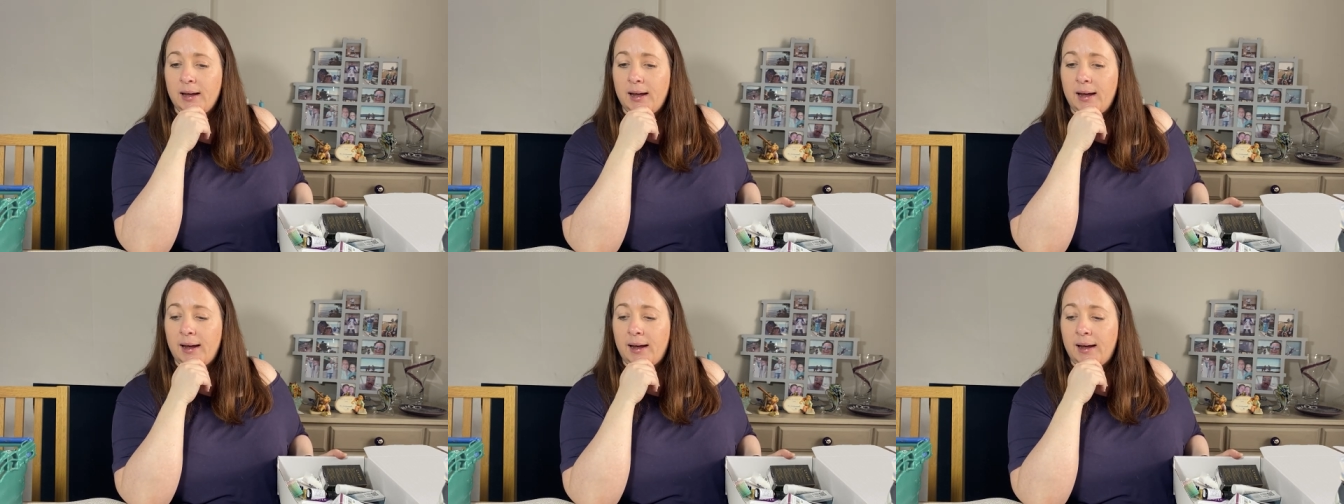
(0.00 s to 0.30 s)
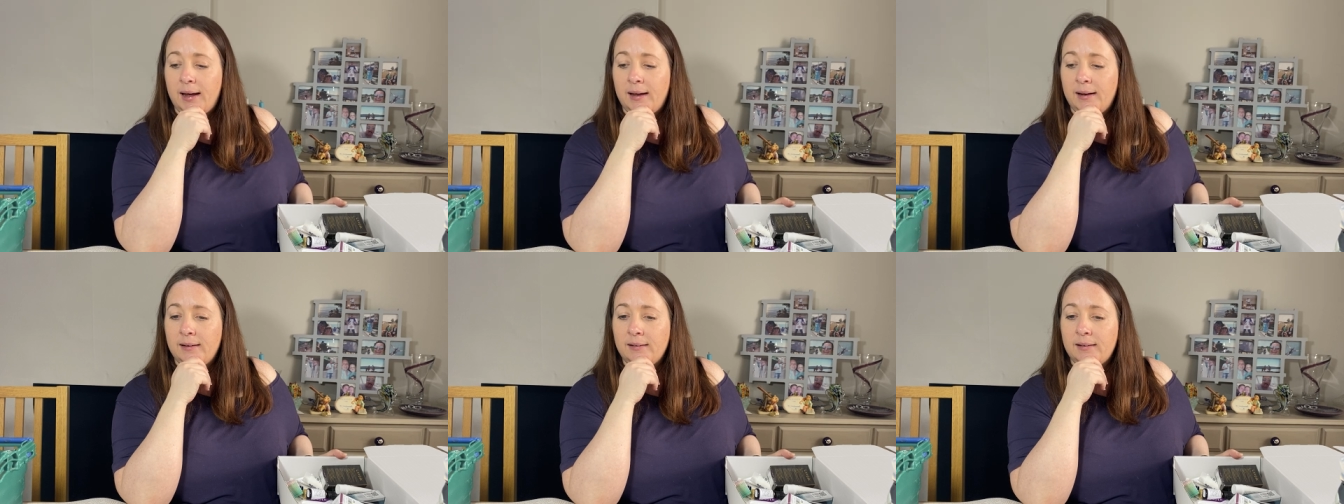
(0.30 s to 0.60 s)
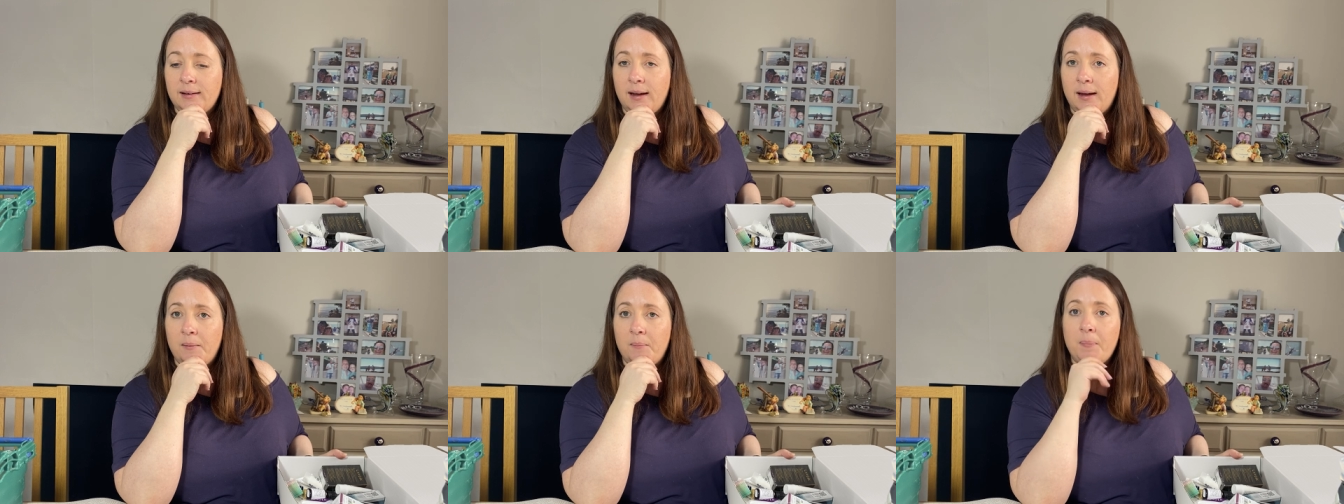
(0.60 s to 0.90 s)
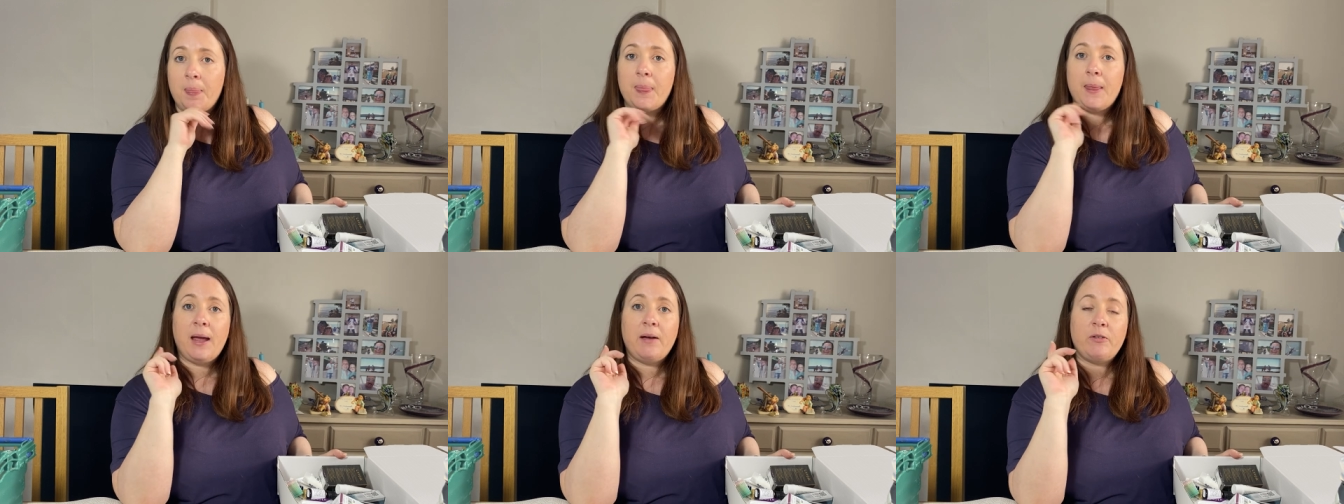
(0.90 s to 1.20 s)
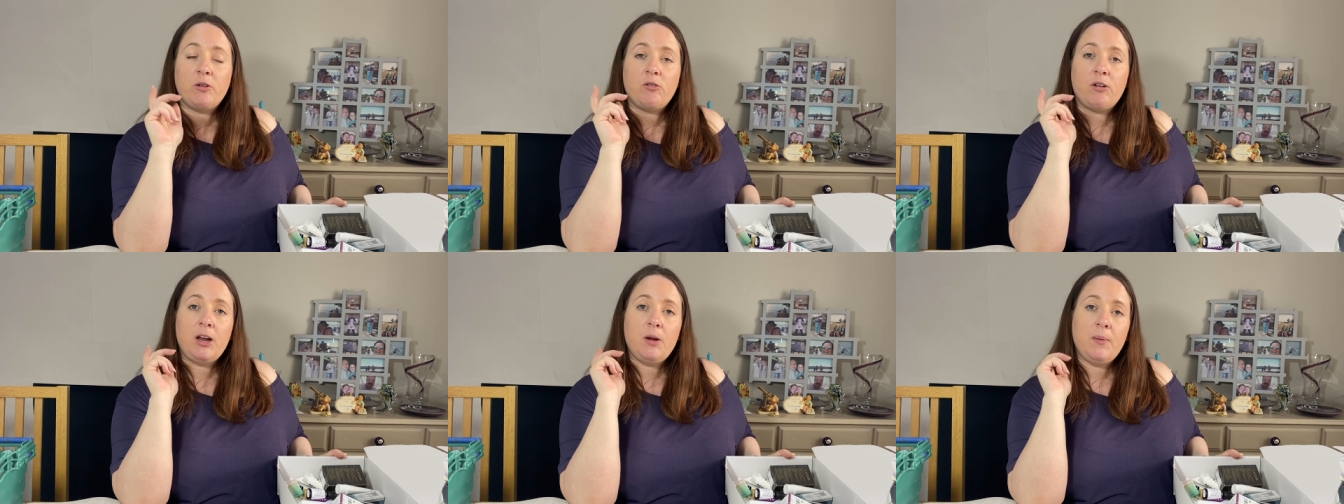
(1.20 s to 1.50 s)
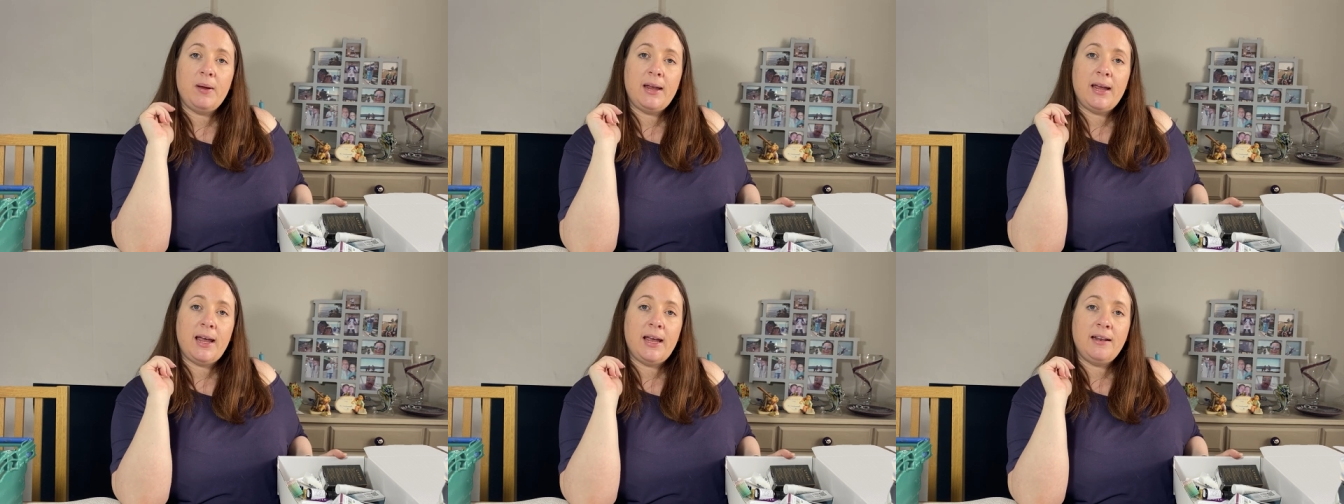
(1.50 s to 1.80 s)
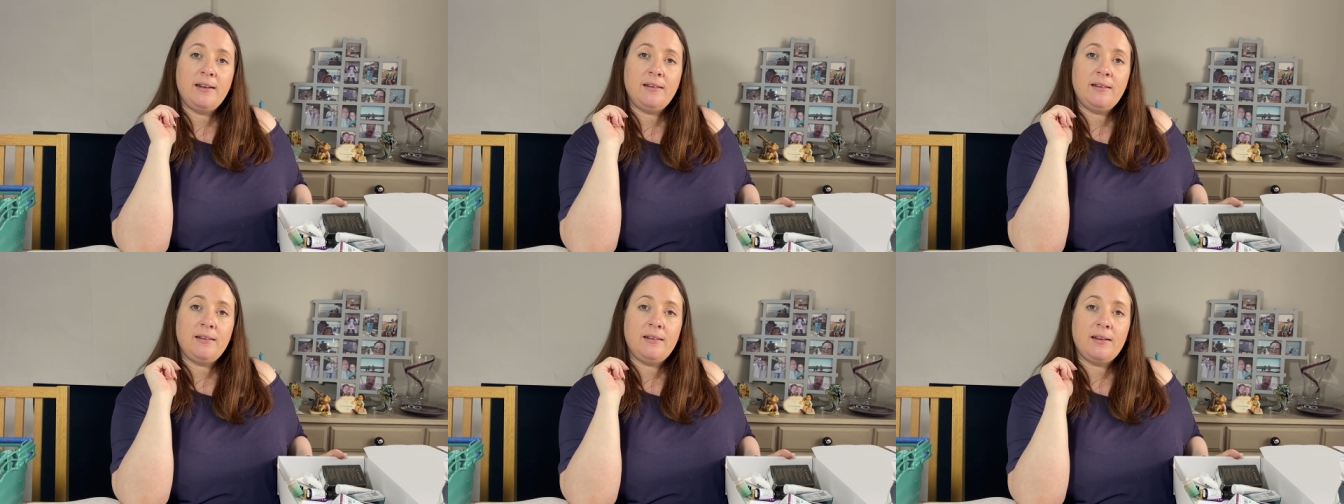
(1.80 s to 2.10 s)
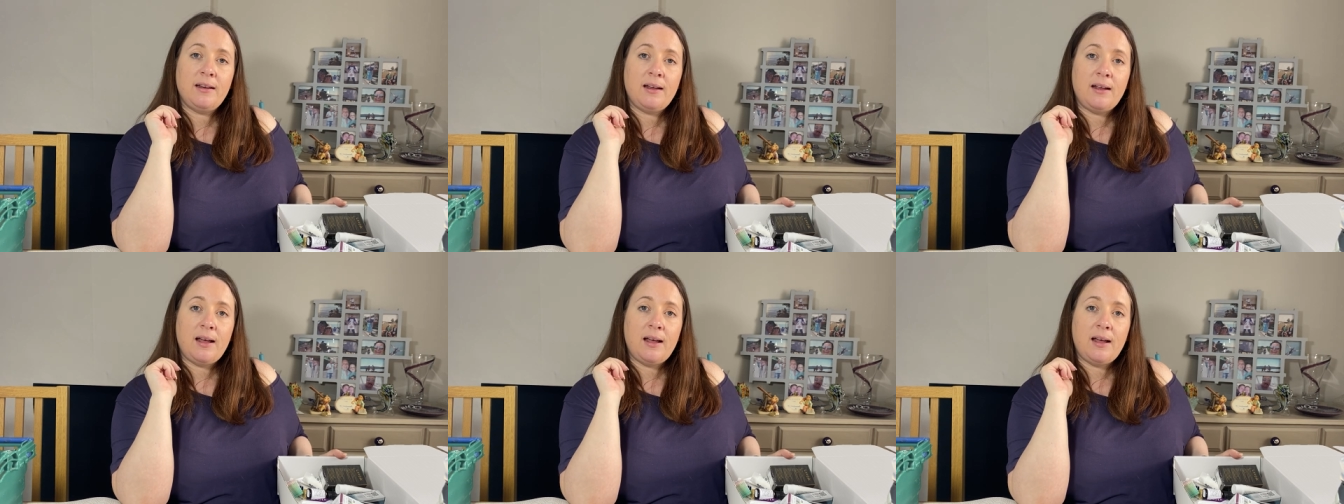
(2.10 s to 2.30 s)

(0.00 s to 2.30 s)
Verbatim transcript: And um, have a great weekend.